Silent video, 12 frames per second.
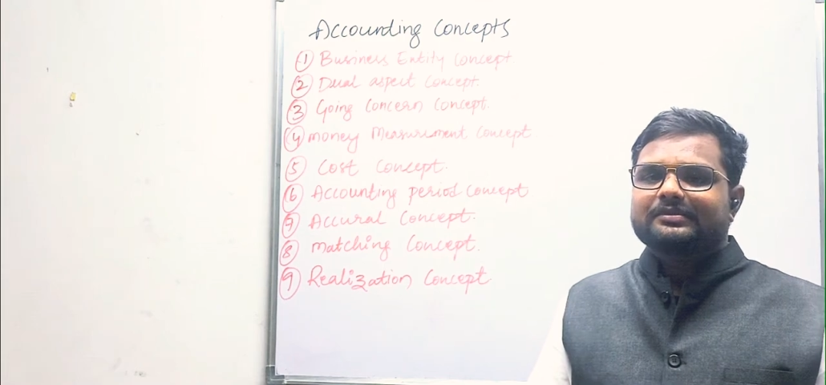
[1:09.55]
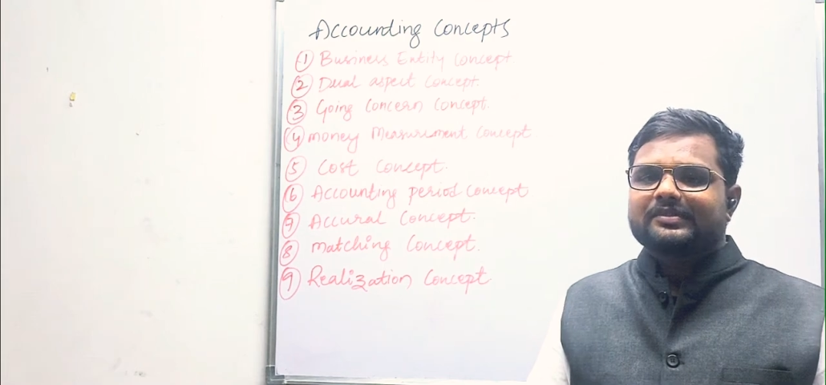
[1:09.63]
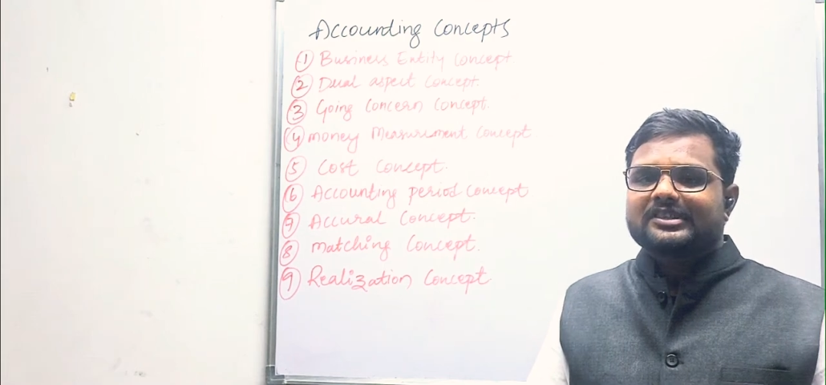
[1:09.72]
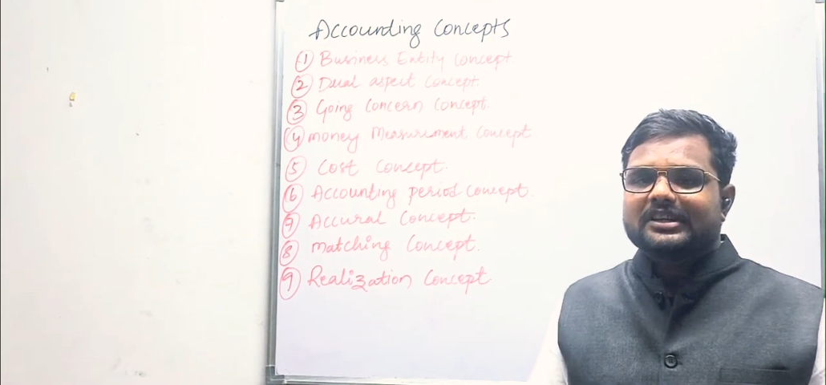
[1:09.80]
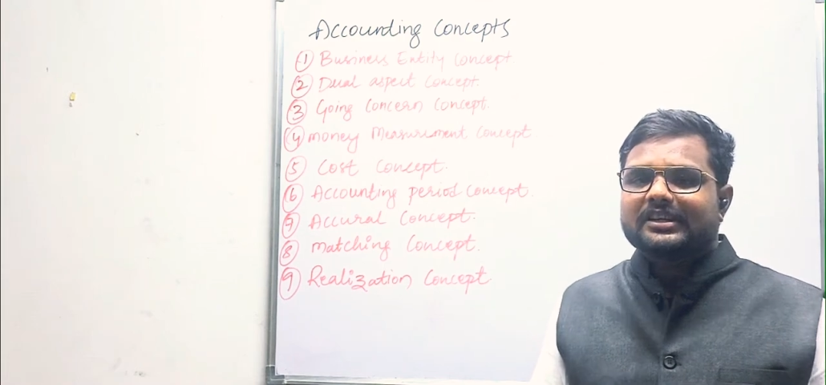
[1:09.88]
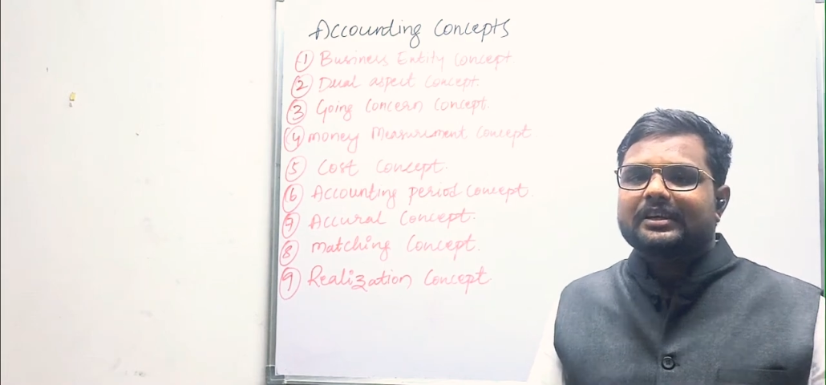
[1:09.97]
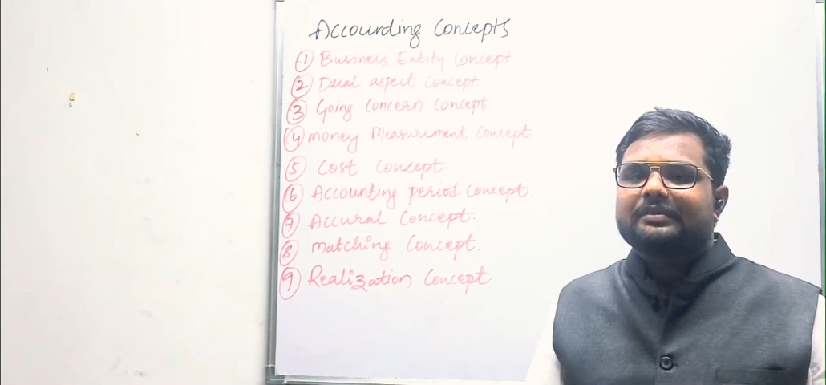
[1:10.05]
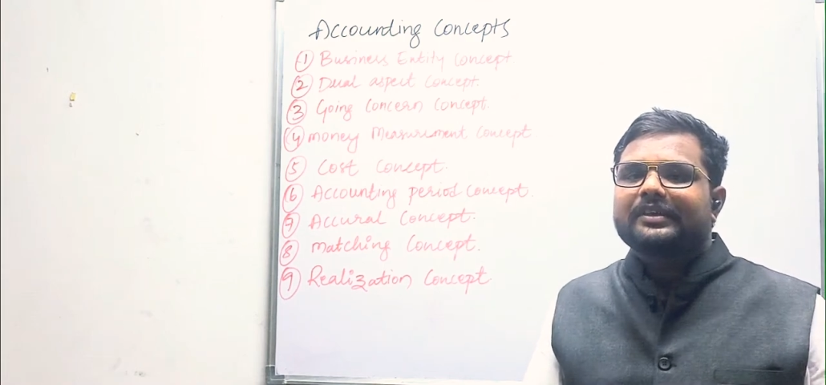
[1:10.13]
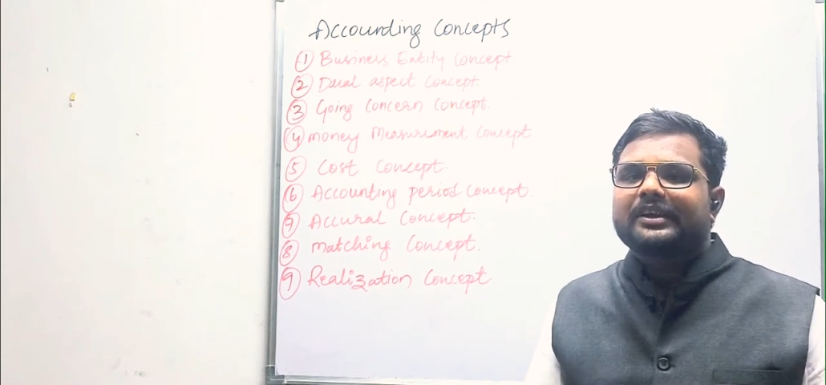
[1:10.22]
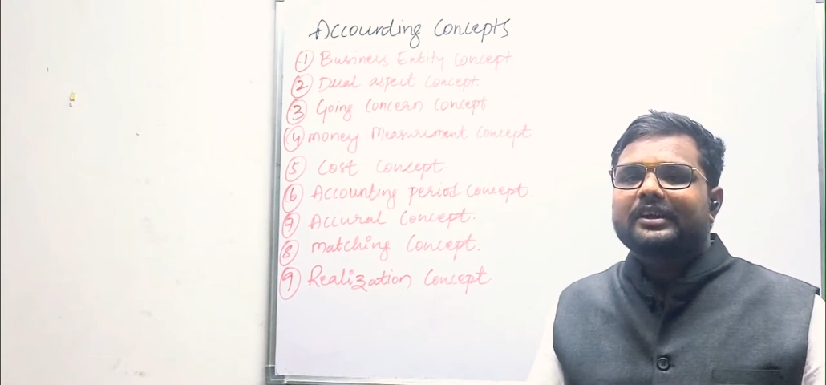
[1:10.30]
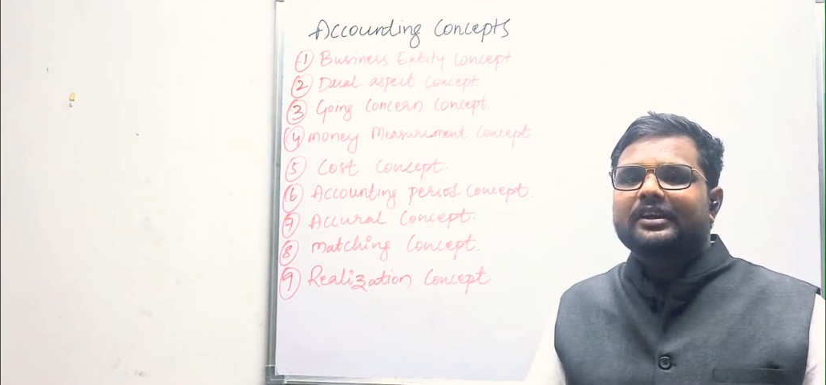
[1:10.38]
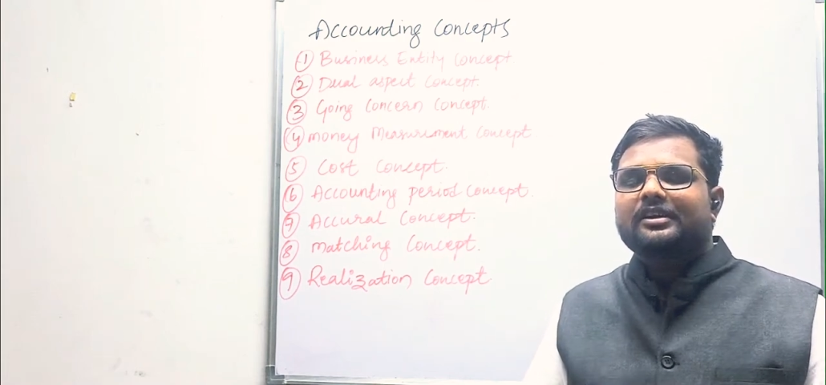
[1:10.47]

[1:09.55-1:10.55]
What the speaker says: which are given in